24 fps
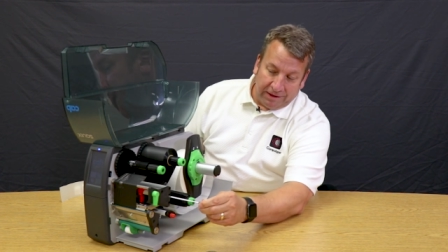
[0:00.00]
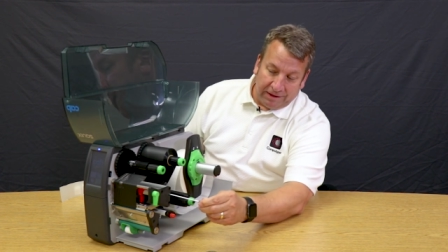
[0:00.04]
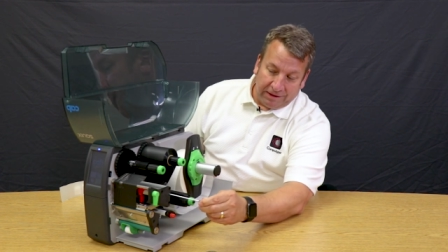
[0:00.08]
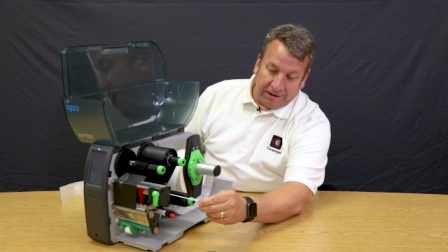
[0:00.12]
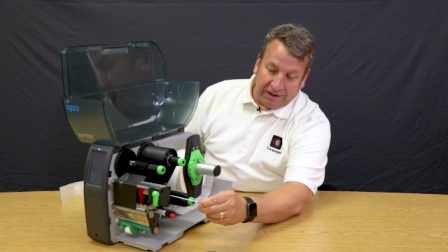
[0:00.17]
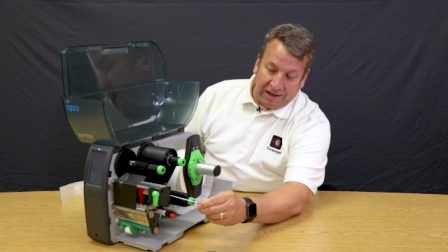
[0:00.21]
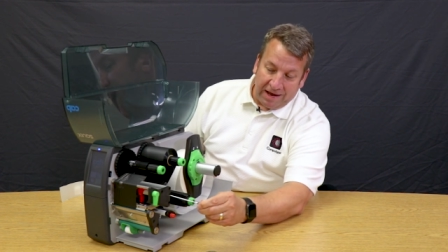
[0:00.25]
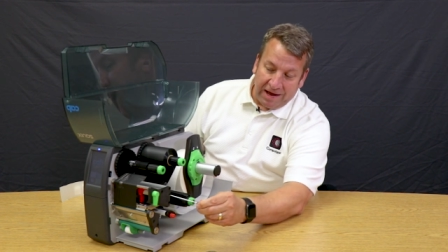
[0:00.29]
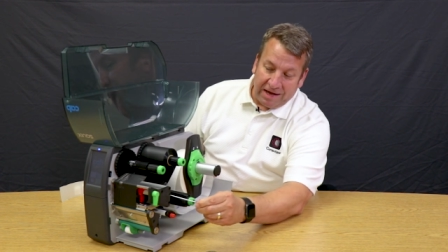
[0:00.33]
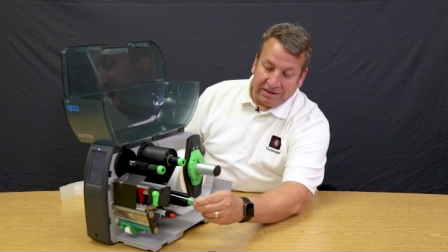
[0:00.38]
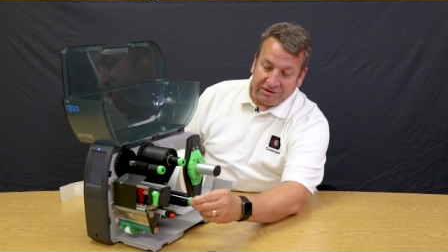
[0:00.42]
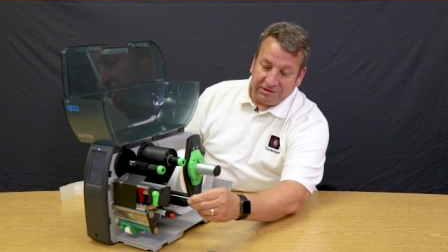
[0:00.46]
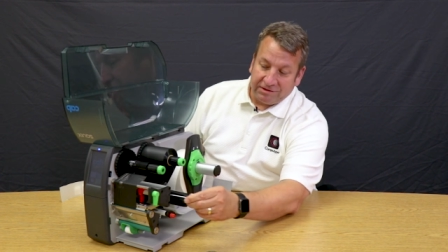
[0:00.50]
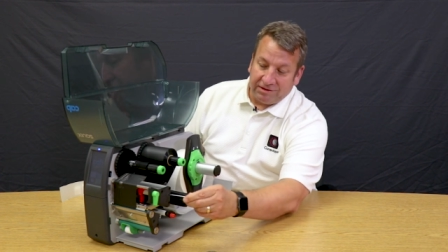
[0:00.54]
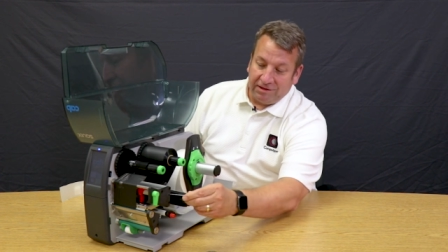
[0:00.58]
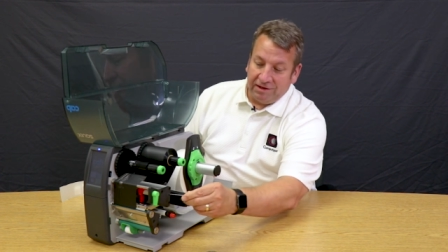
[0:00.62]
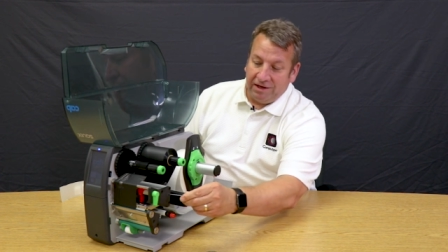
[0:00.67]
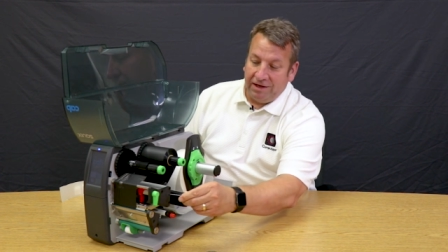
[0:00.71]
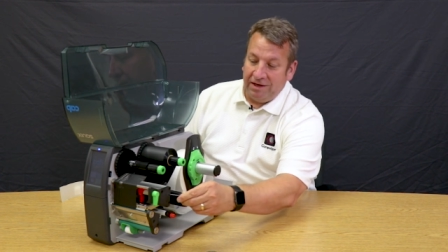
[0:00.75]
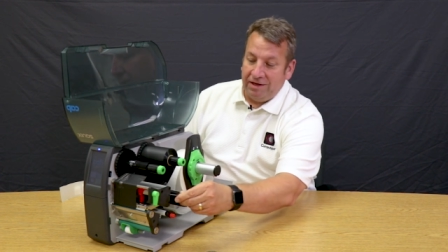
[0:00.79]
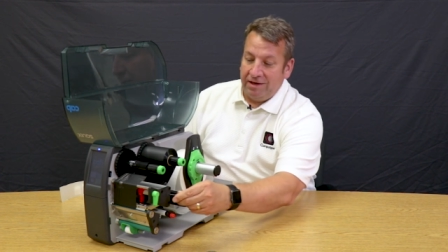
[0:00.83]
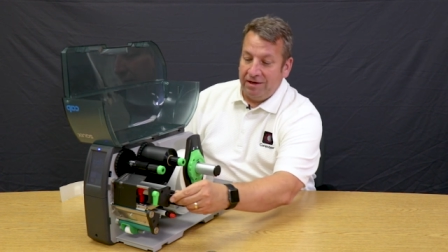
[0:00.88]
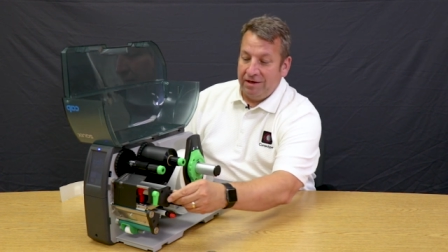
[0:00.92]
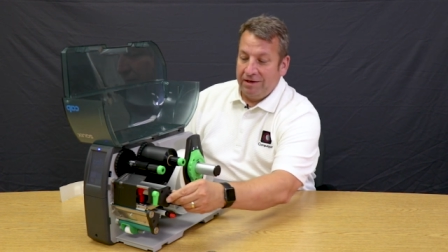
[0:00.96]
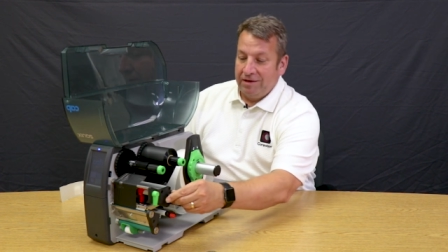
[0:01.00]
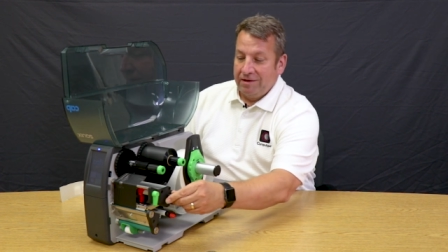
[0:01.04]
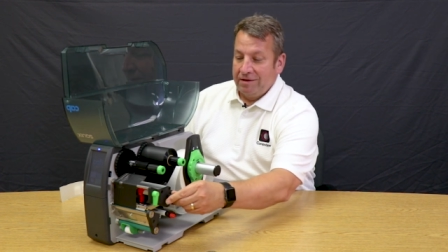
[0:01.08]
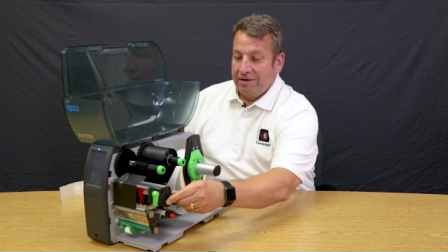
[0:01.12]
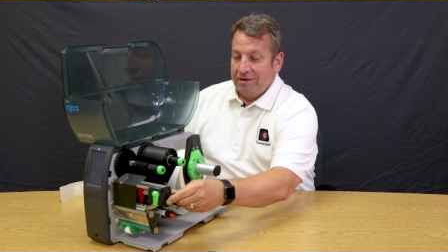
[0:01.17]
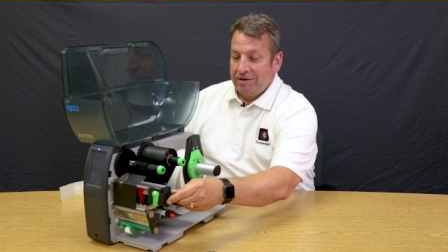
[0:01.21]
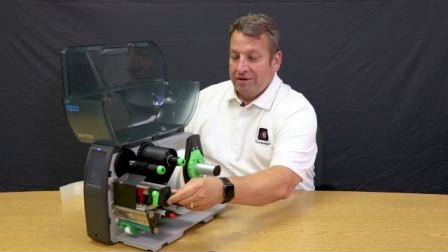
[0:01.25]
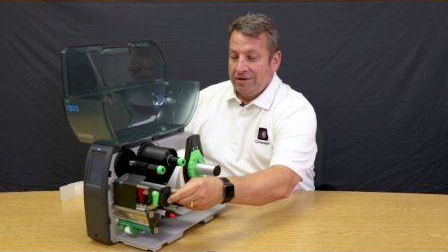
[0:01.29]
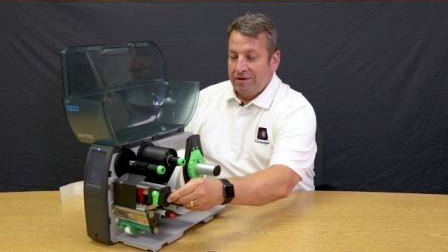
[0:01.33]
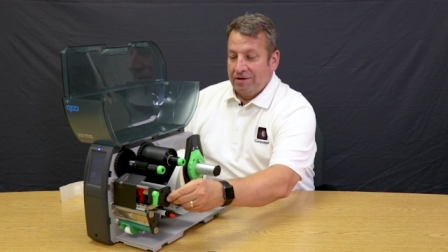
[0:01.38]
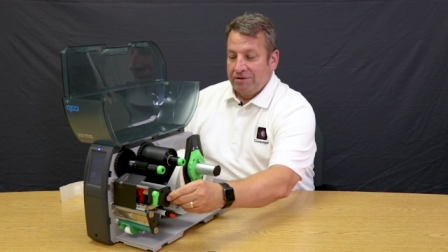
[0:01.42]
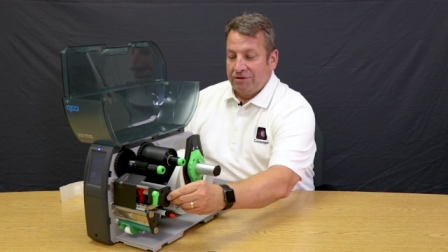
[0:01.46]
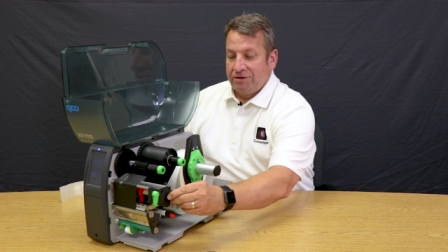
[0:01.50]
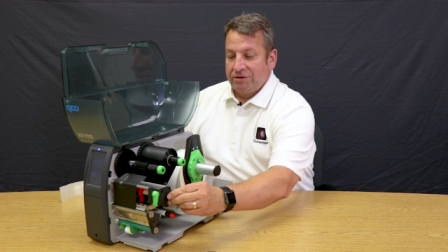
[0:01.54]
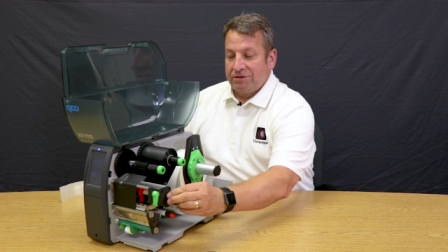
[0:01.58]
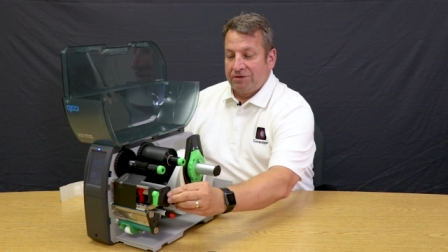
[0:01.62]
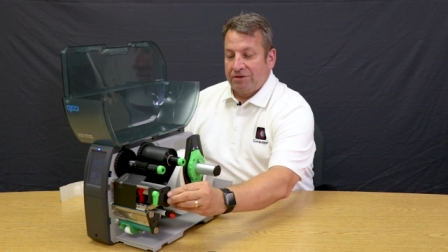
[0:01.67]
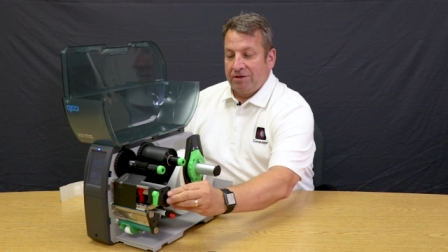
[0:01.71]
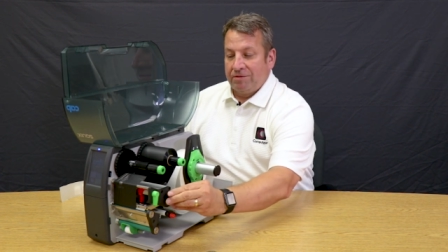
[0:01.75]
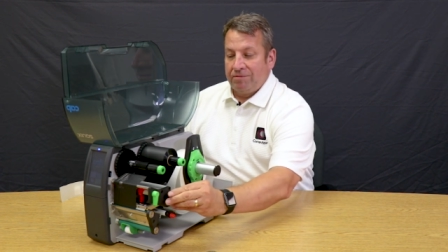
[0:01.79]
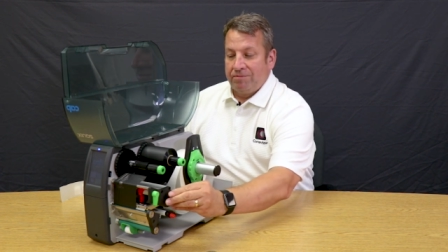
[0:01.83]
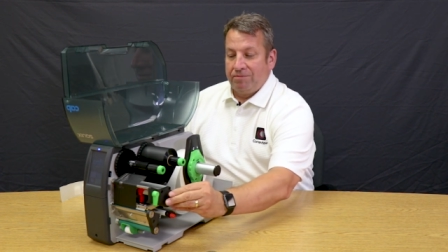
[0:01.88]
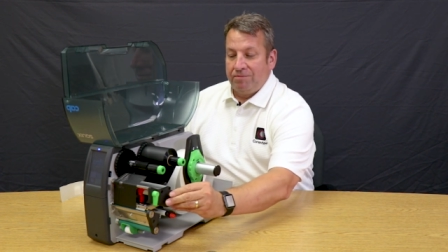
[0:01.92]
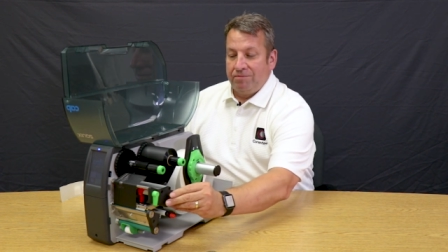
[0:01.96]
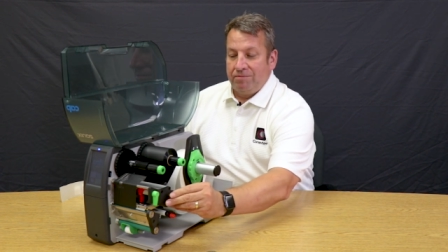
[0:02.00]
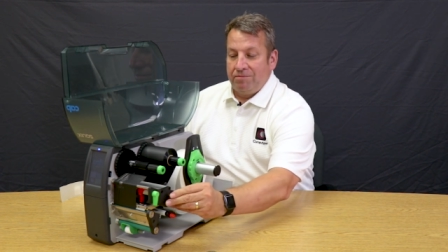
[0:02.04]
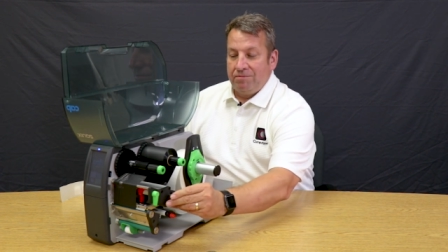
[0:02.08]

And lastly, just to,